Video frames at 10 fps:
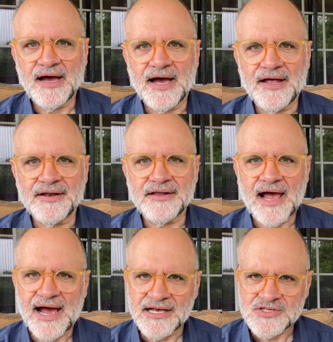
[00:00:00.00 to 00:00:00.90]
And
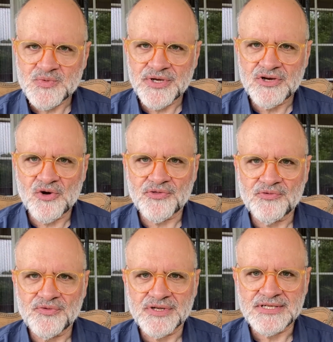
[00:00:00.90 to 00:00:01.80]
as we go
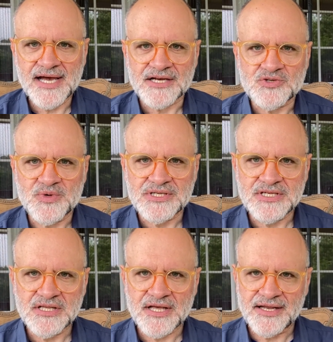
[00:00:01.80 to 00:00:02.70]
through the text, we
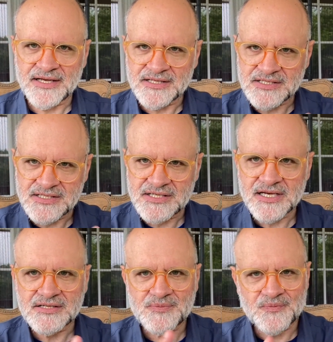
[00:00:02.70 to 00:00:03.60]
see that in
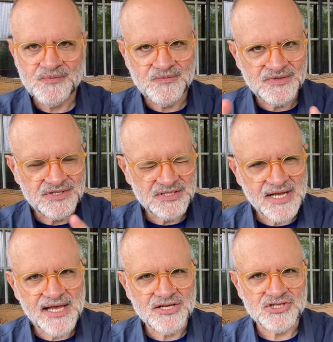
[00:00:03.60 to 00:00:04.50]
6
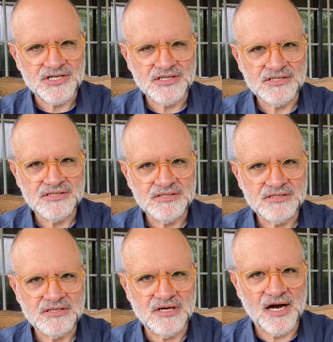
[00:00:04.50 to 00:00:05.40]
stages,
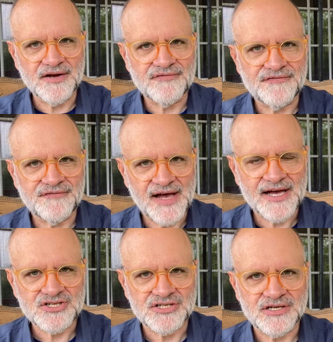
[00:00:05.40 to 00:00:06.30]
God
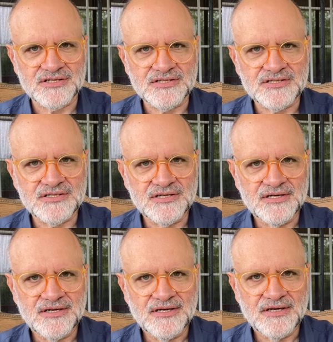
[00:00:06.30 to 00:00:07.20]
fashions
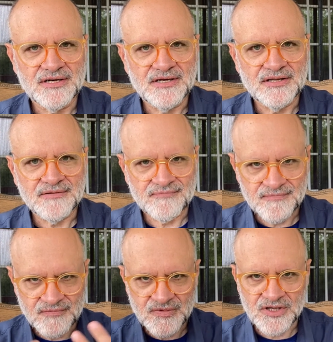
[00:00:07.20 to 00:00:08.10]

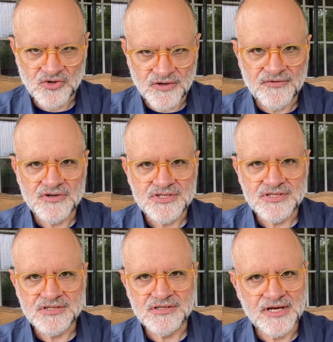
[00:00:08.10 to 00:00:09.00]
the
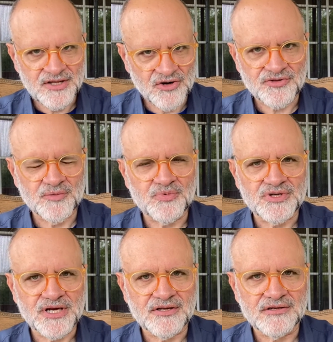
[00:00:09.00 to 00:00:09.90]
universe and the earth in
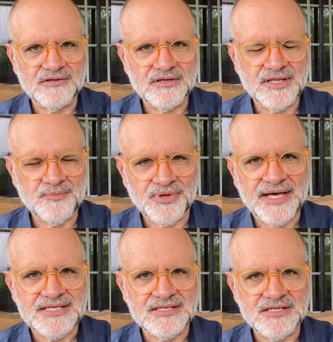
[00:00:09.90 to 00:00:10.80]
particular, and then
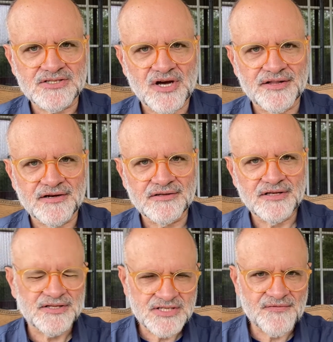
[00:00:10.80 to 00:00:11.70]
places us on there. And
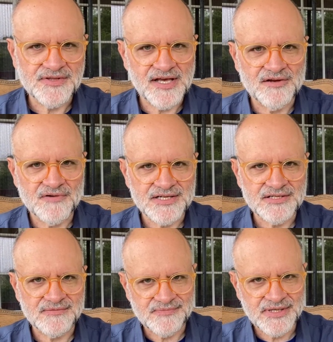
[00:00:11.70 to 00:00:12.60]
on the 7th day, he
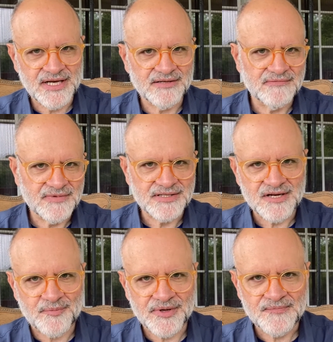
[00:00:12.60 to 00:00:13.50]
rested. But again, that's
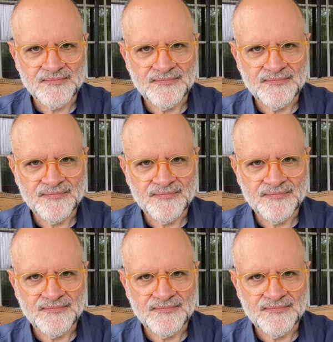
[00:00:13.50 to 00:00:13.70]
coming.